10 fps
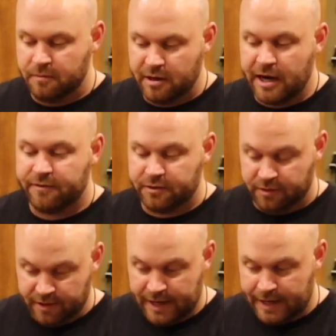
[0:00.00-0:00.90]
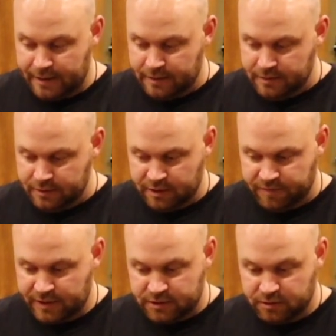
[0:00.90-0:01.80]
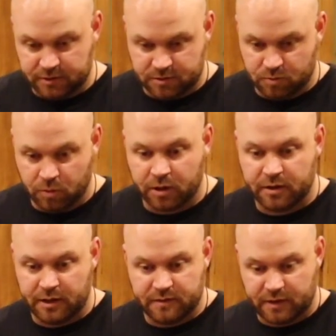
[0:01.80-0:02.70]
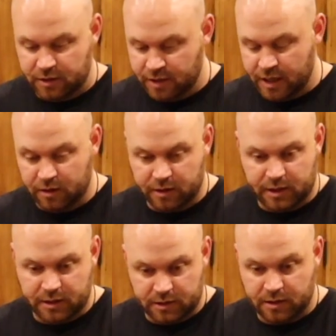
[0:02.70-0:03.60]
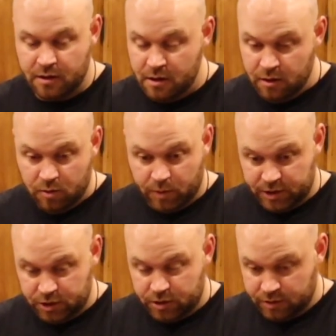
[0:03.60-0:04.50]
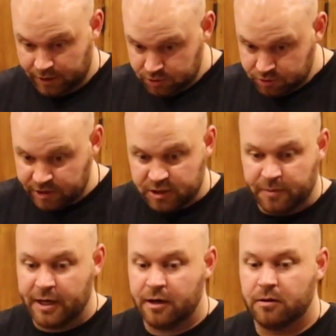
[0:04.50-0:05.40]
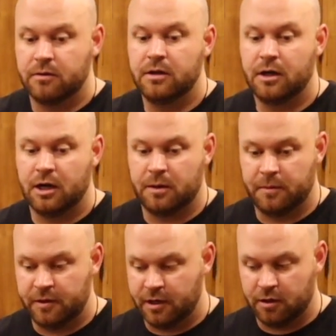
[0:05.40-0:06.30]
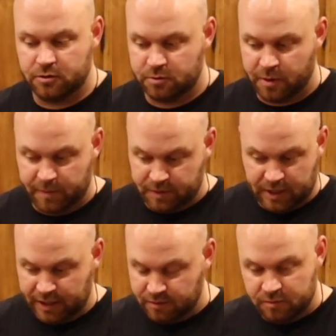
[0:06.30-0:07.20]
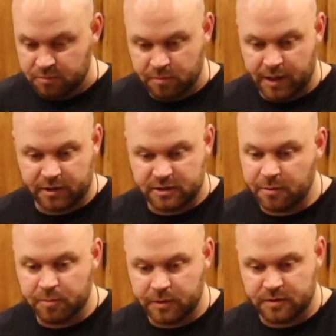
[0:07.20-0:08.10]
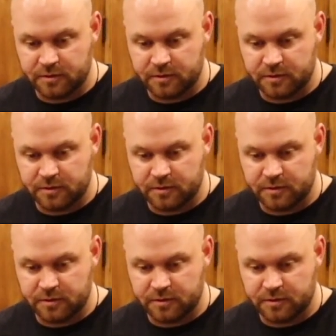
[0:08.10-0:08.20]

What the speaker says: after that, if that still doesn't work, then it's like you got to look into ways you could like stretch them out, and then also maybe take better supplements